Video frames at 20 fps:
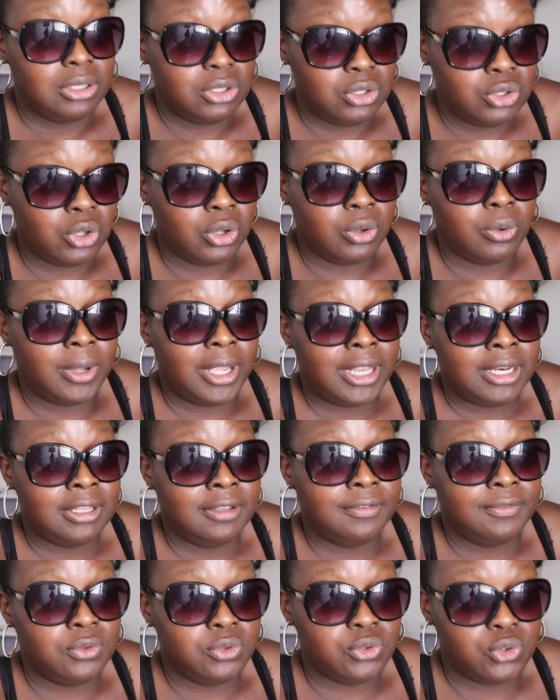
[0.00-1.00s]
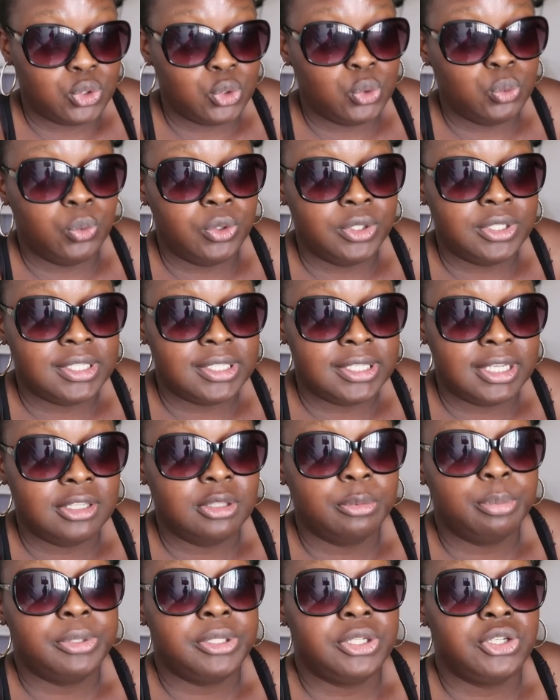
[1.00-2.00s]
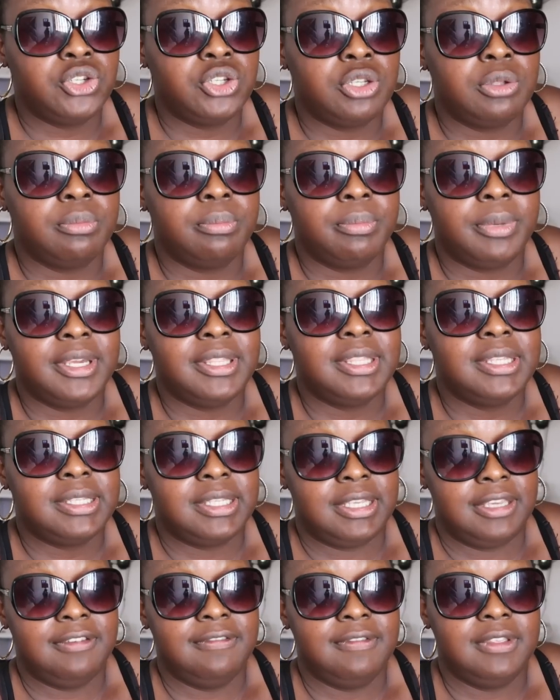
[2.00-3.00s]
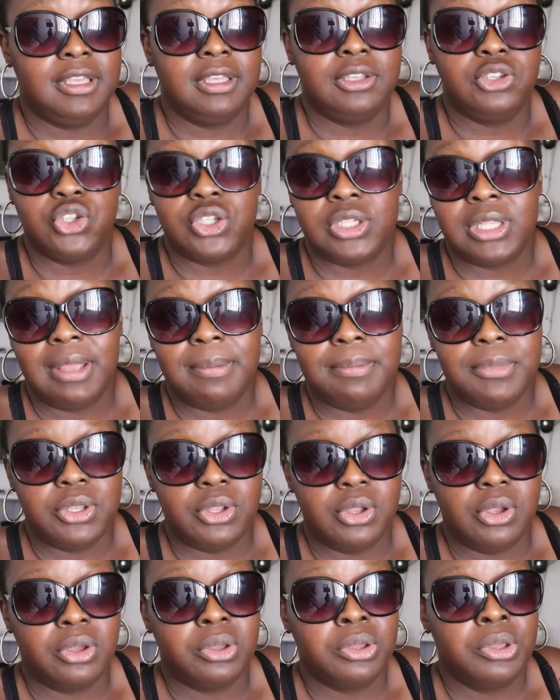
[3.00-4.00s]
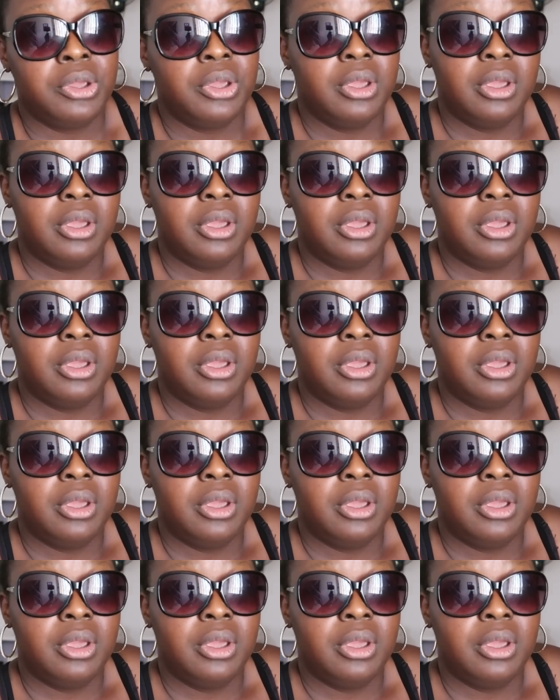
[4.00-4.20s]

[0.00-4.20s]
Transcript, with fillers: you know, and if you still want to take the position by this evening, just let me know.